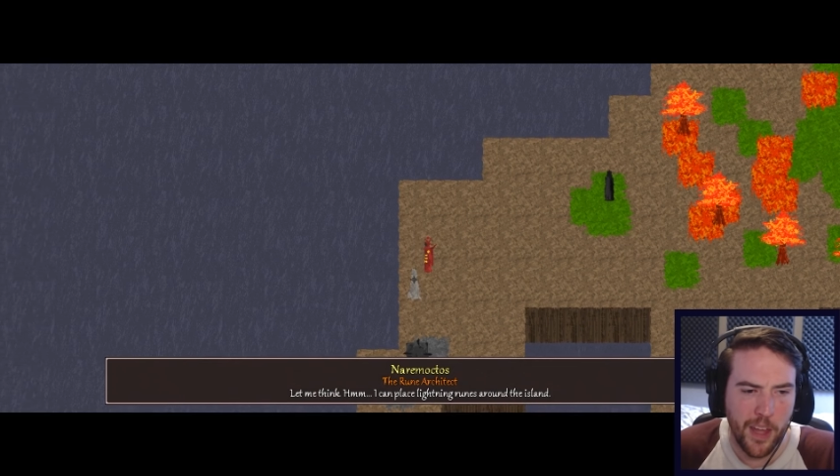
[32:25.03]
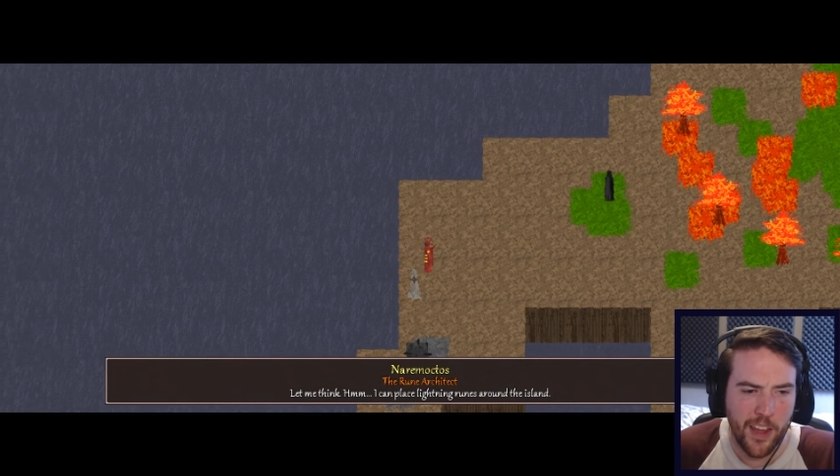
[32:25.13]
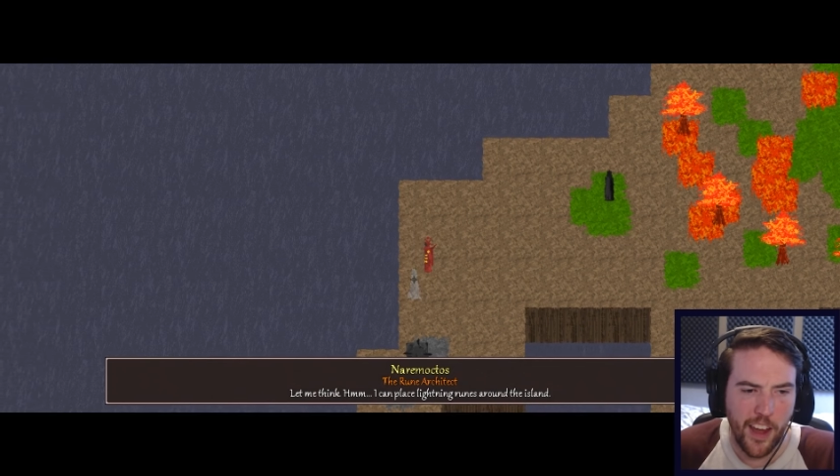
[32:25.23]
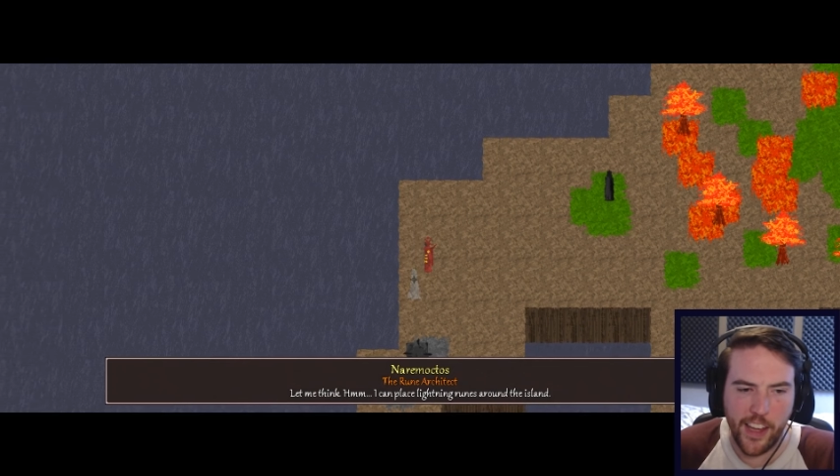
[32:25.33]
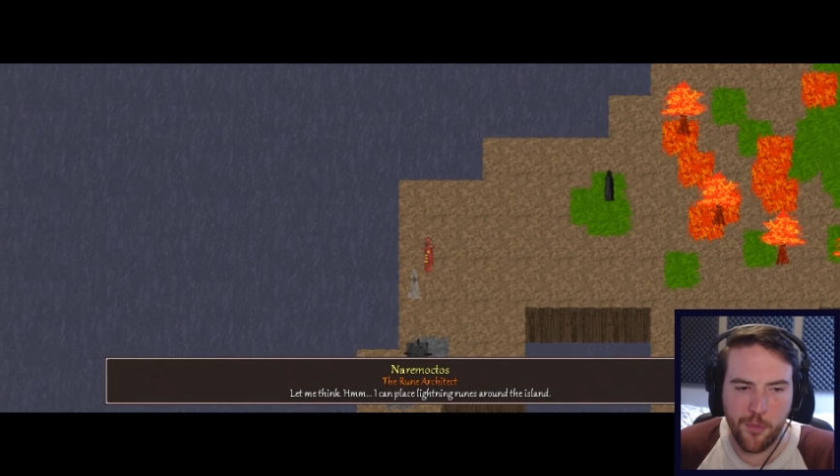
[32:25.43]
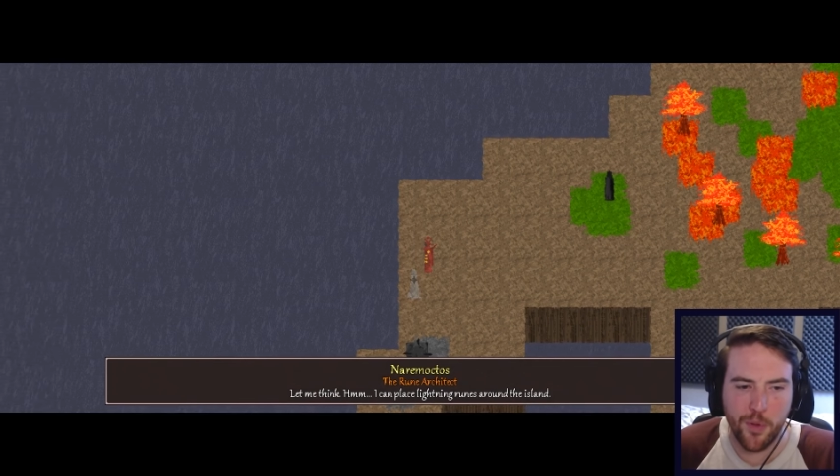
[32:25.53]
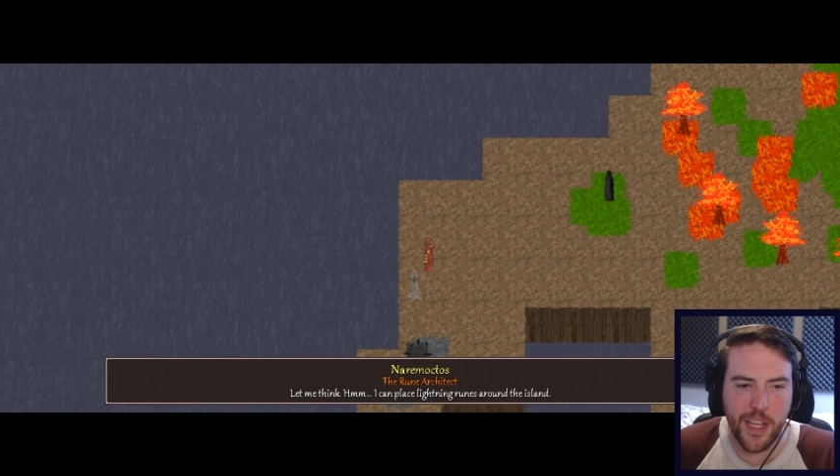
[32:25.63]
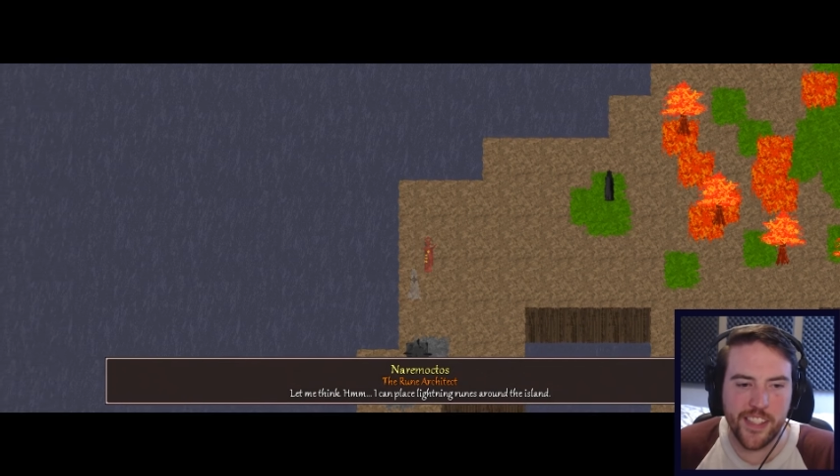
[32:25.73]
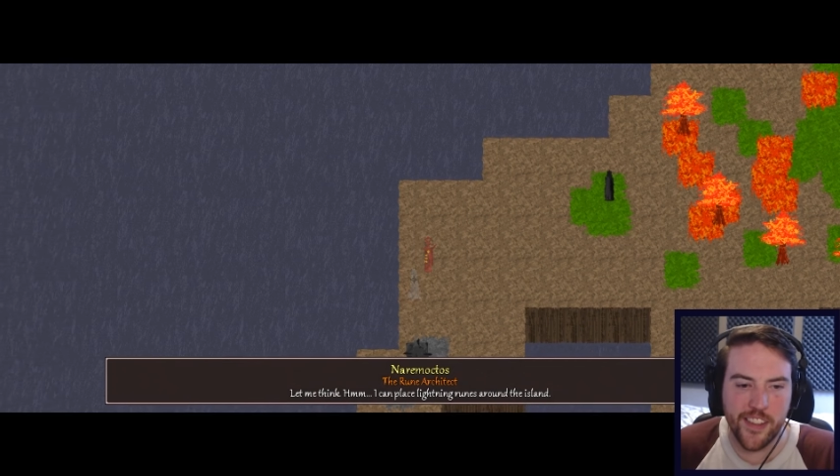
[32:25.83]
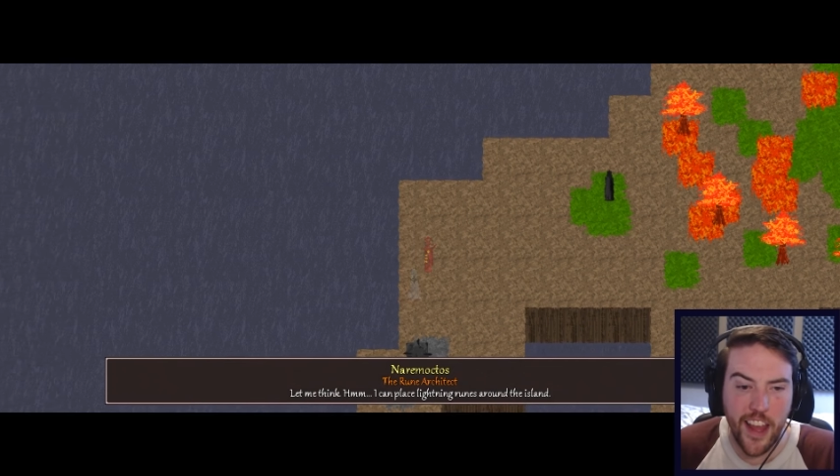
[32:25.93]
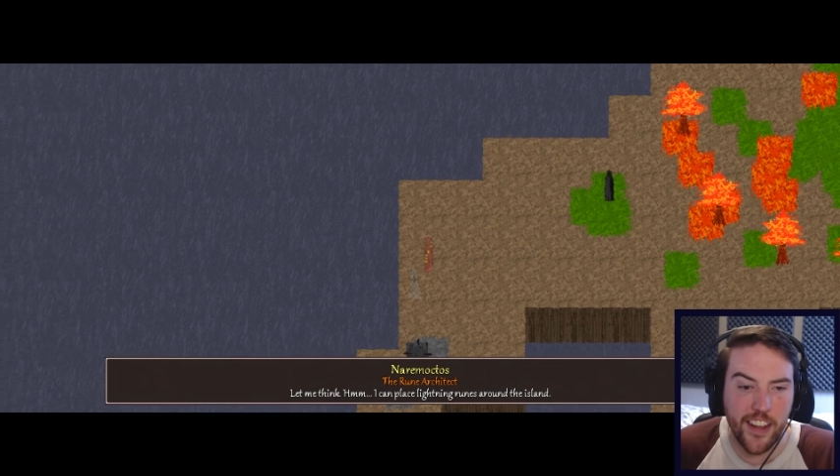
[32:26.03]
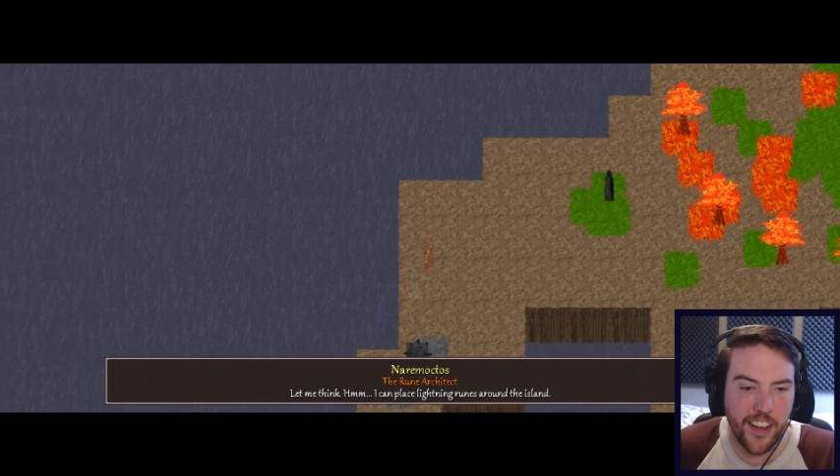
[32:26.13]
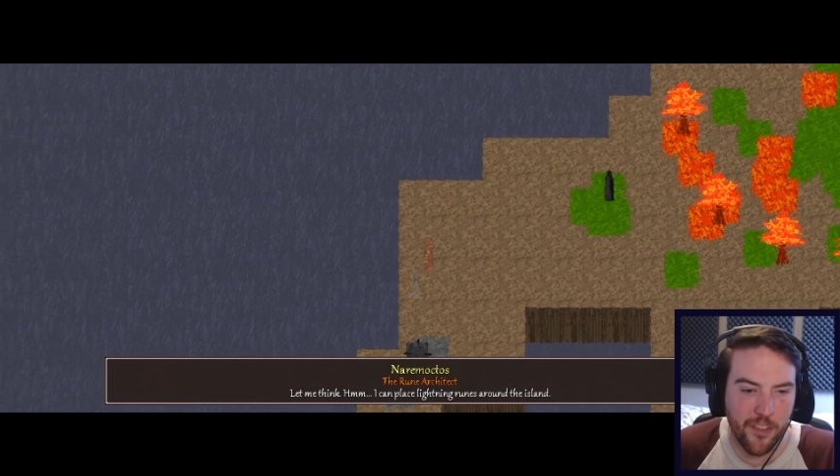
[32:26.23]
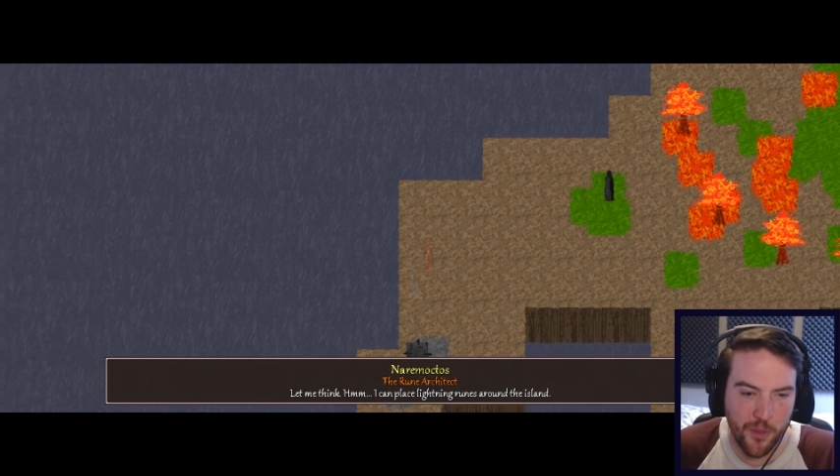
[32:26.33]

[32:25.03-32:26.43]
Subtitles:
I can place lightning